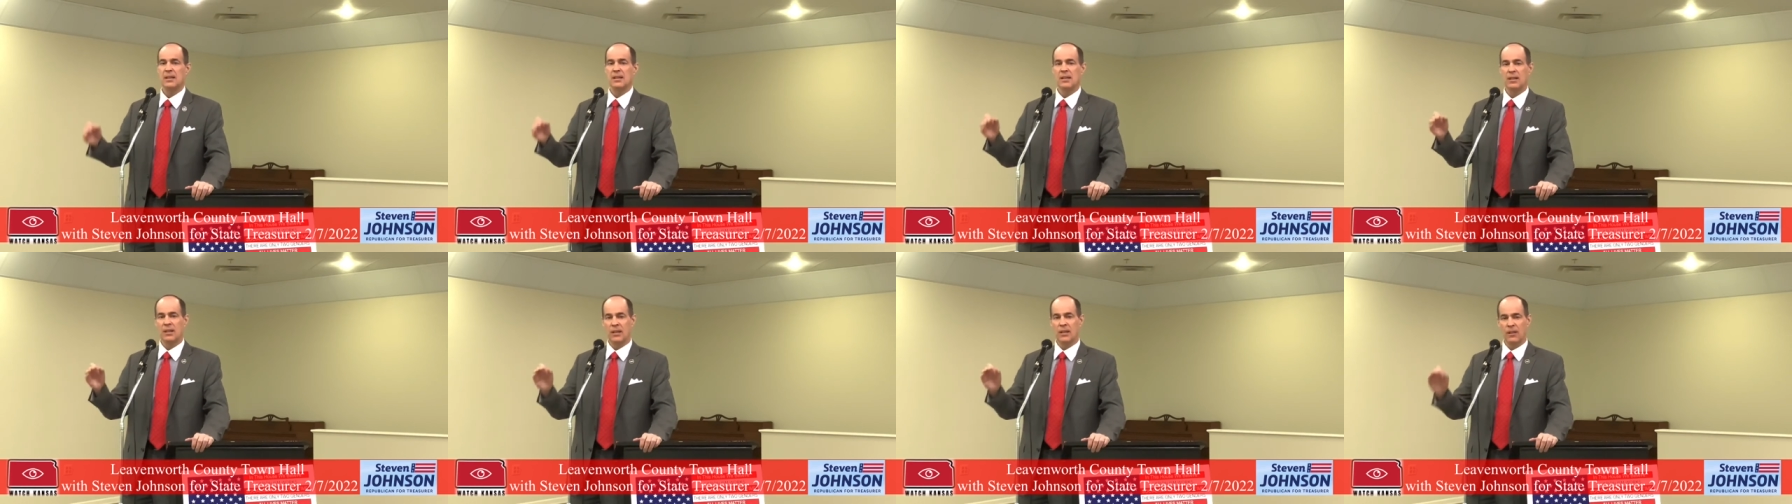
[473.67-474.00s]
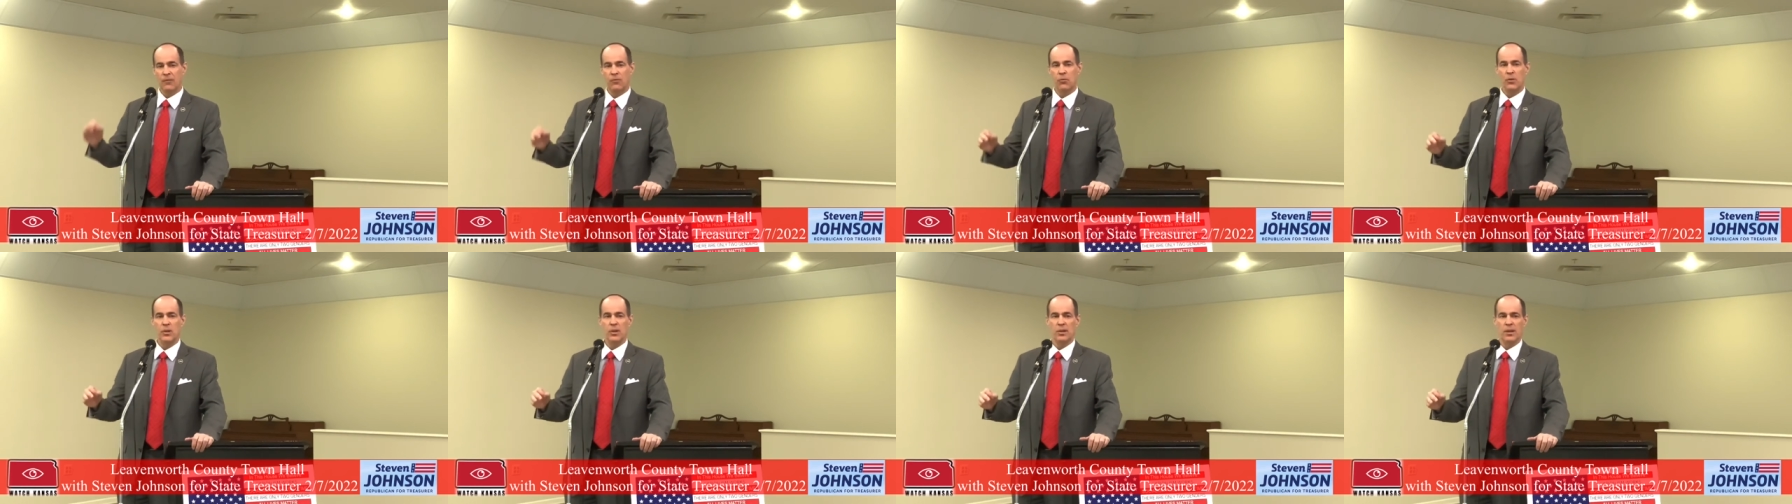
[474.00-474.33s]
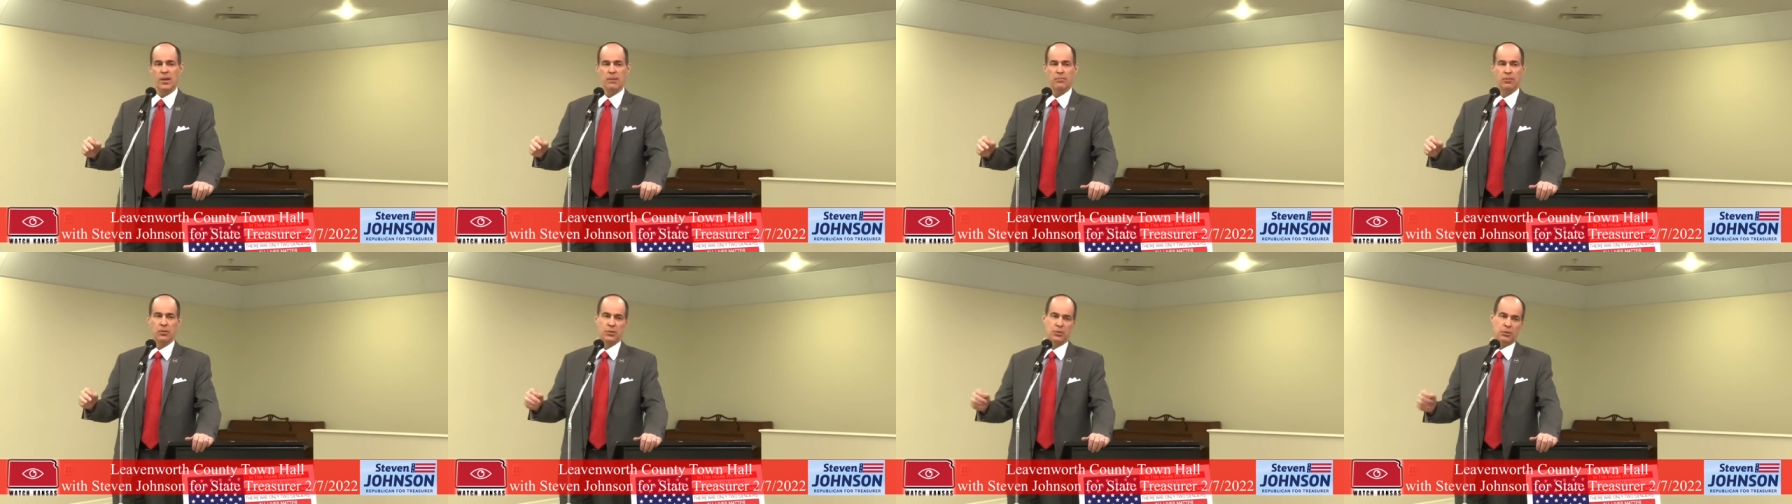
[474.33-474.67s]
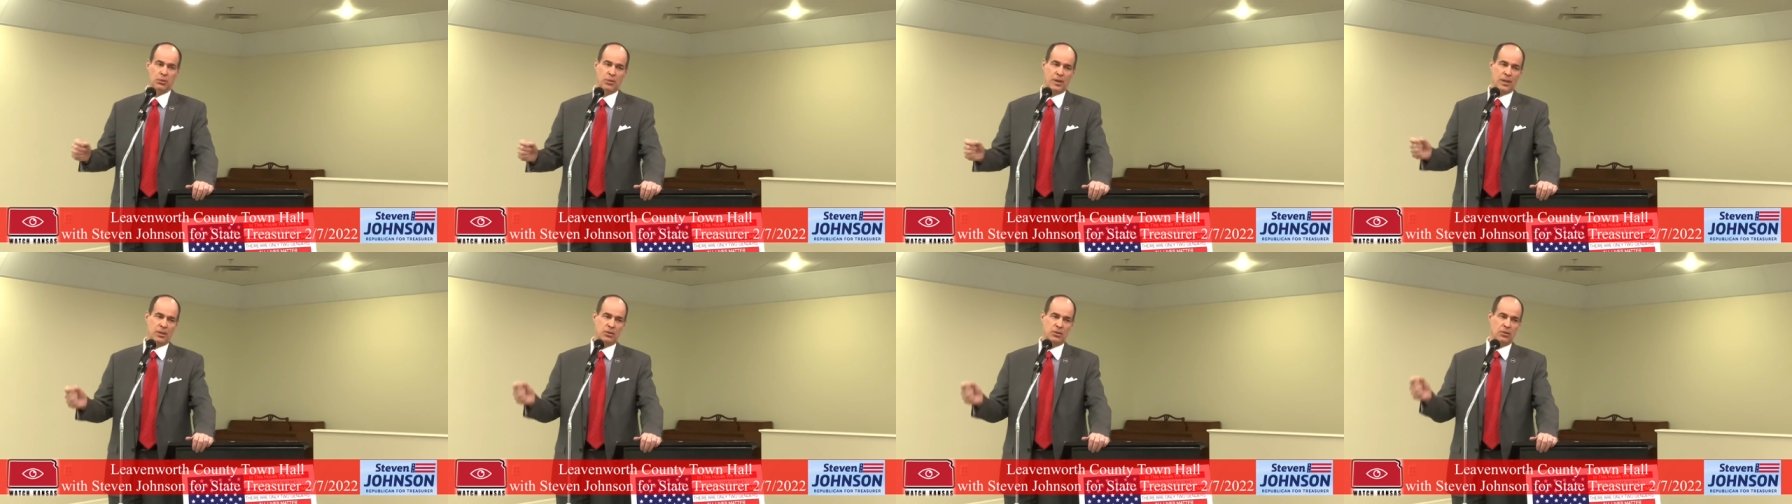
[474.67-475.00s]
If we are able to
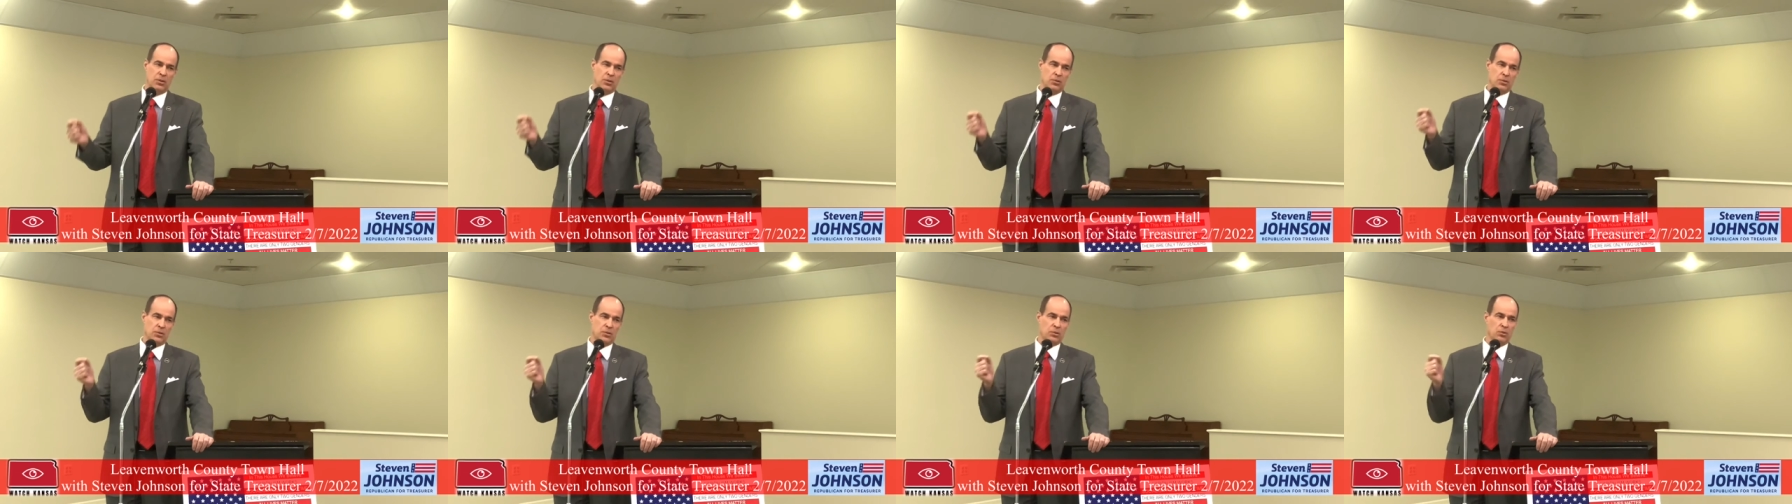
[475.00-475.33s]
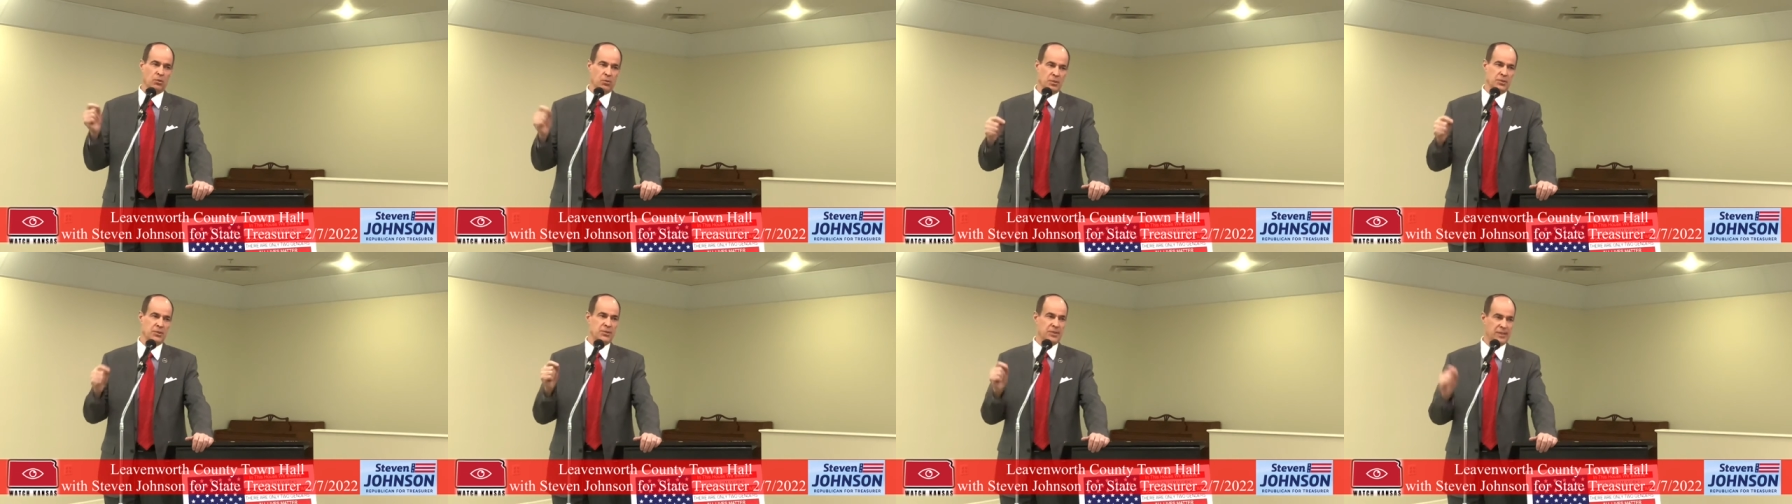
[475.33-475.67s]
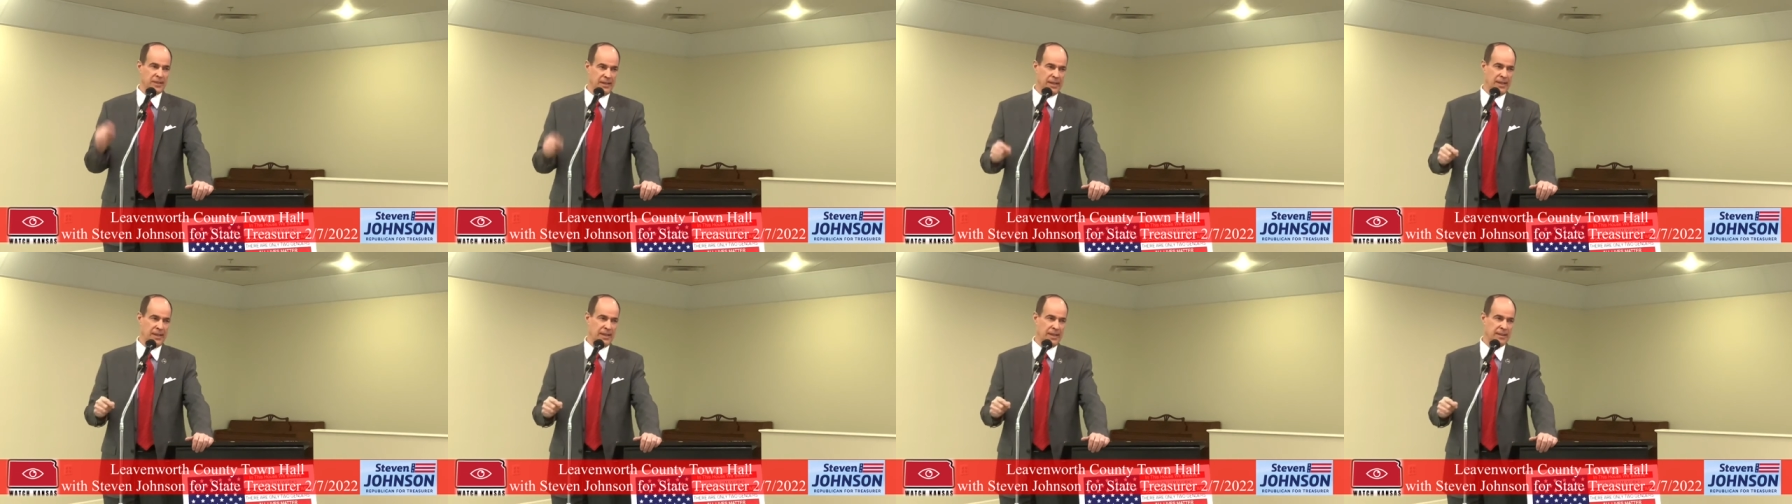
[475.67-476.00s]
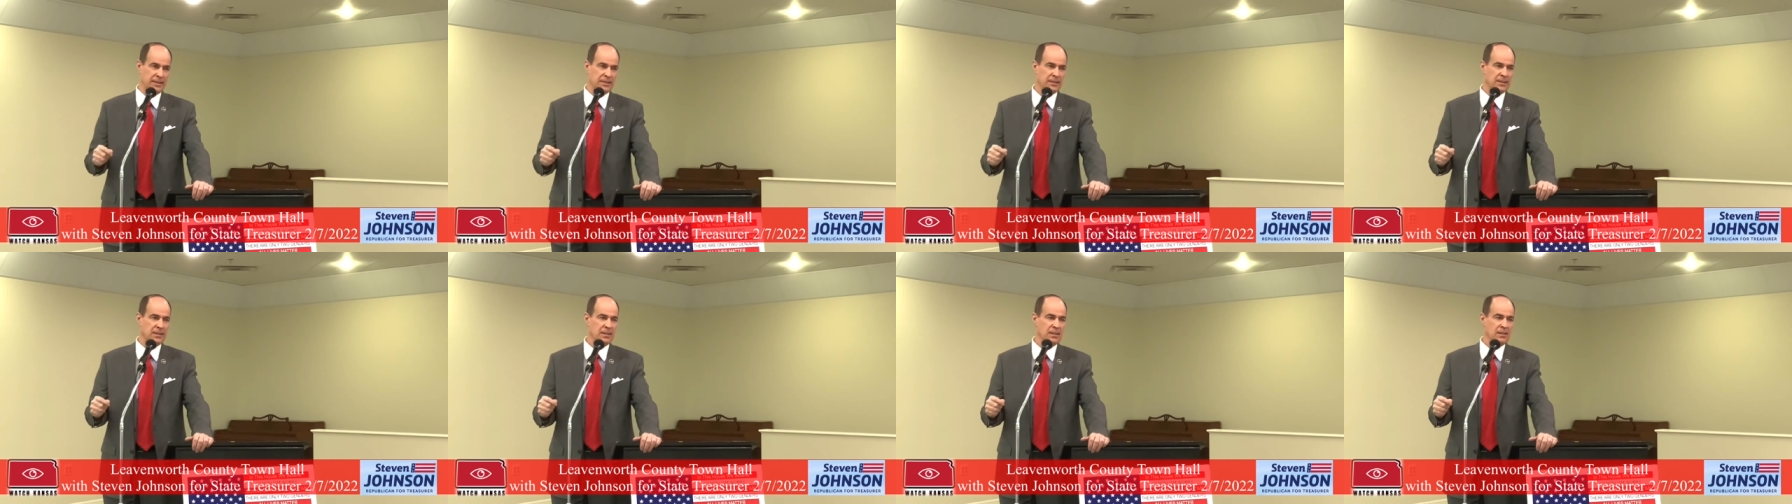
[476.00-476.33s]
direct those towards
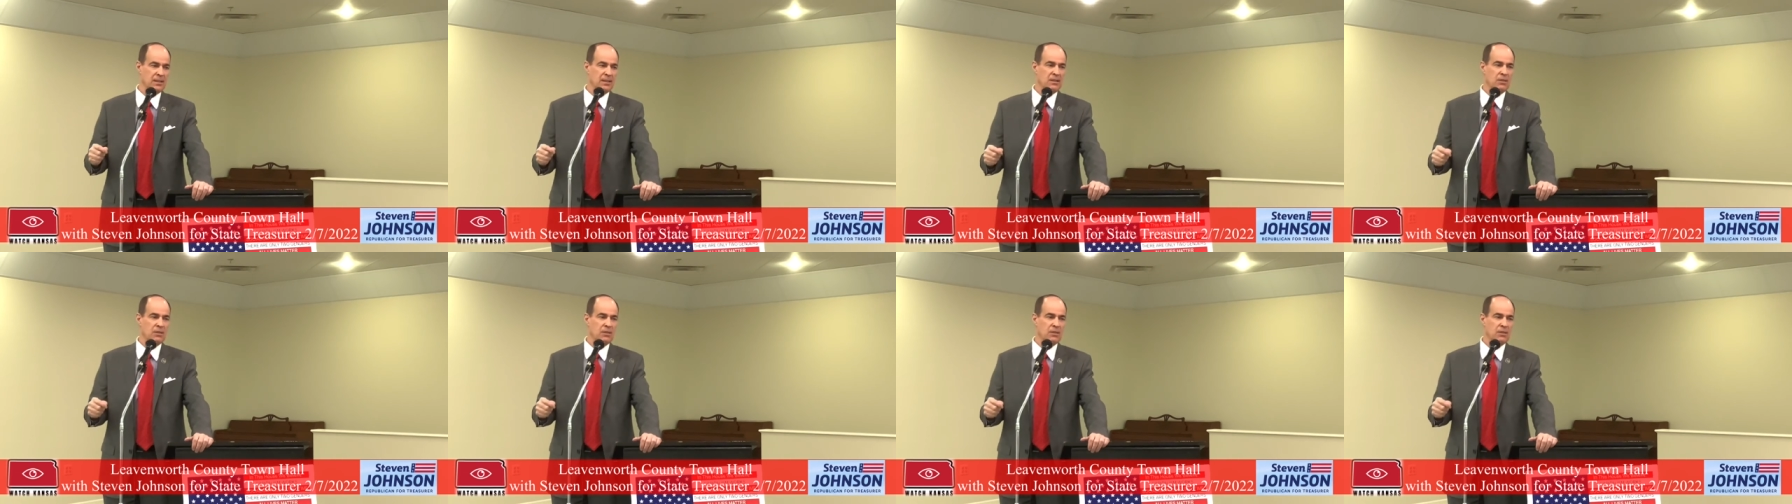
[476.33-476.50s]
debt,